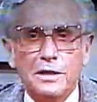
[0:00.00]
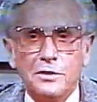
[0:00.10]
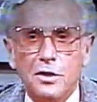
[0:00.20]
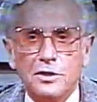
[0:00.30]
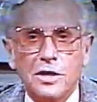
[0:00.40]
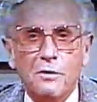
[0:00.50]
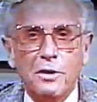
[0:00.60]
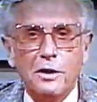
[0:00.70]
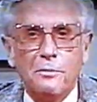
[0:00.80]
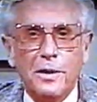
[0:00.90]
It's All-Star
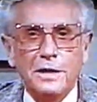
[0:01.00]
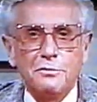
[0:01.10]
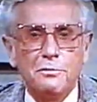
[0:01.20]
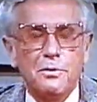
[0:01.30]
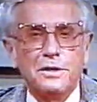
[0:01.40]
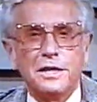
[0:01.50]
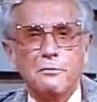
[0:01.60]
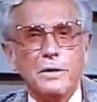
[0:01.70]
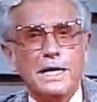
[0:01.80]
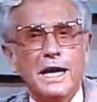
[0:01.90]
Week on Password Plus,
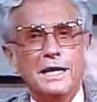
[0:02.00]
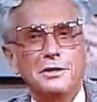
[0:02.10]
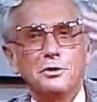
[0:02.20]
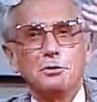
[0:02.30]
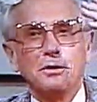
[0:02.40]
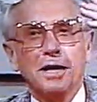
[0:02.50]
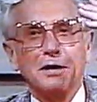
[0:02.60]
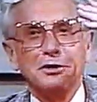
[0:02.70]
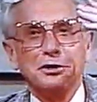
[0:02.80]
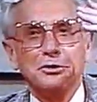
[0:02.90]
and we can't do it
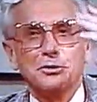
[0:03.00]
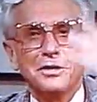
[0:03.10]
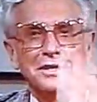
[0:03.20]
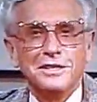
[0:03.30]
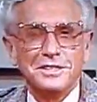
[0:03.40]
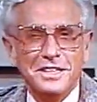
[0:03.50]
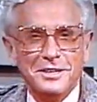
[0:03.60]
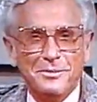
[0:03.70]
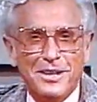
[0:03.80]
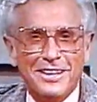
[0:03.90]
without you. See
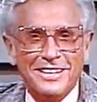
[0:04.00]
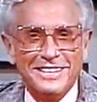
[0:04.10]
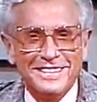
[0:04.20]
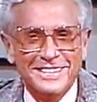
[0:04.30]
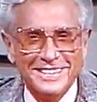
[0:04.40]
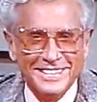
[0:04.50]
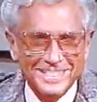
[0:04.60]
you tomorrow.